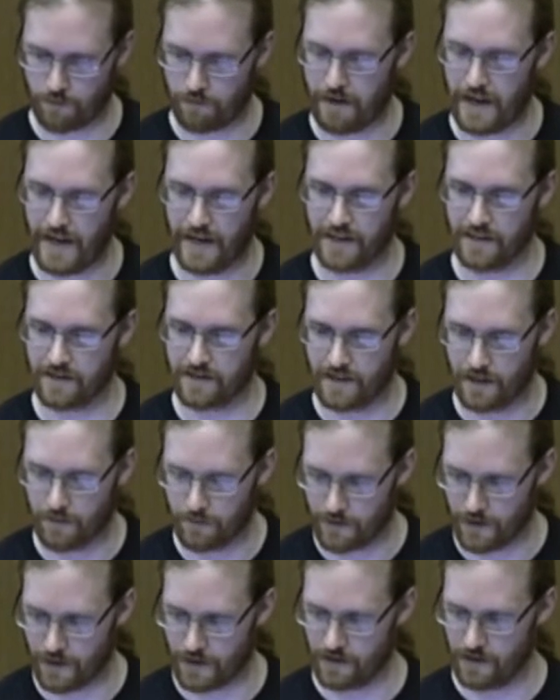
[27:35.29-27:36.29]
playing
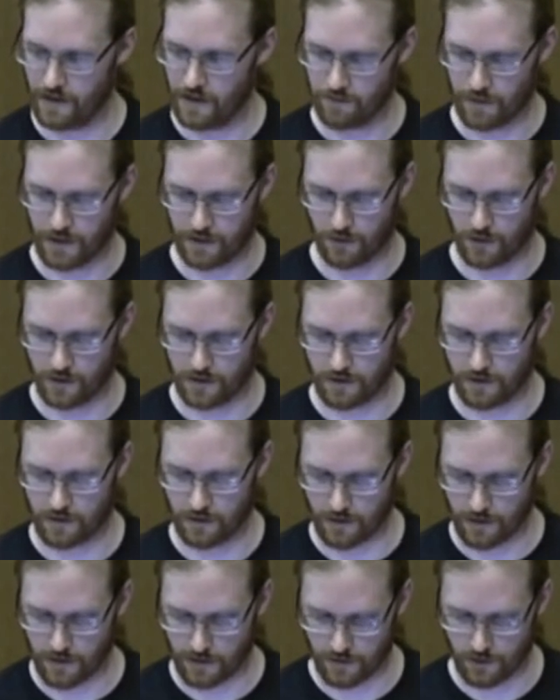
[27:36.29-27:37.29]
something but not
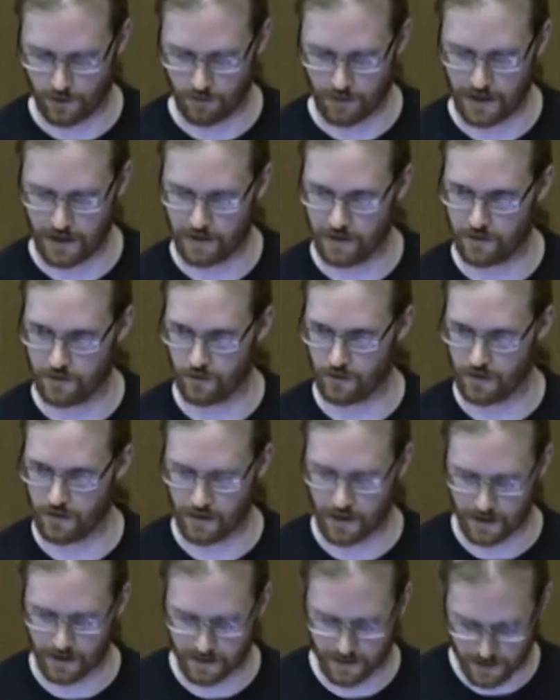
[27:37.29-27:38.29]
completely
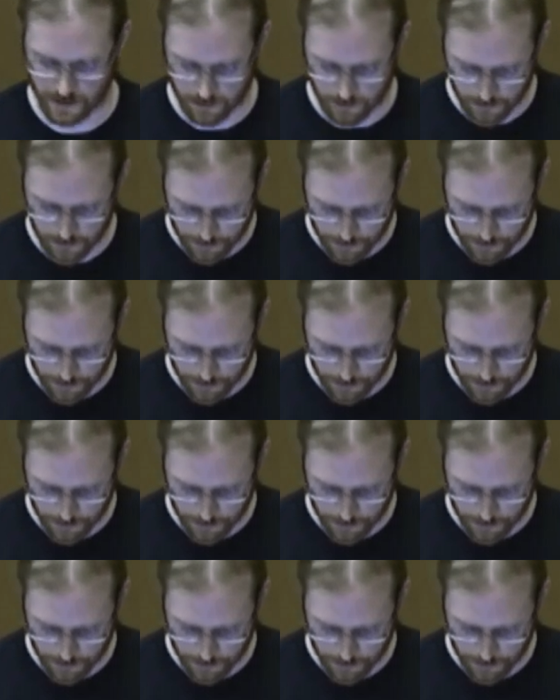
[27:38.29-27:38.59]
synchronized.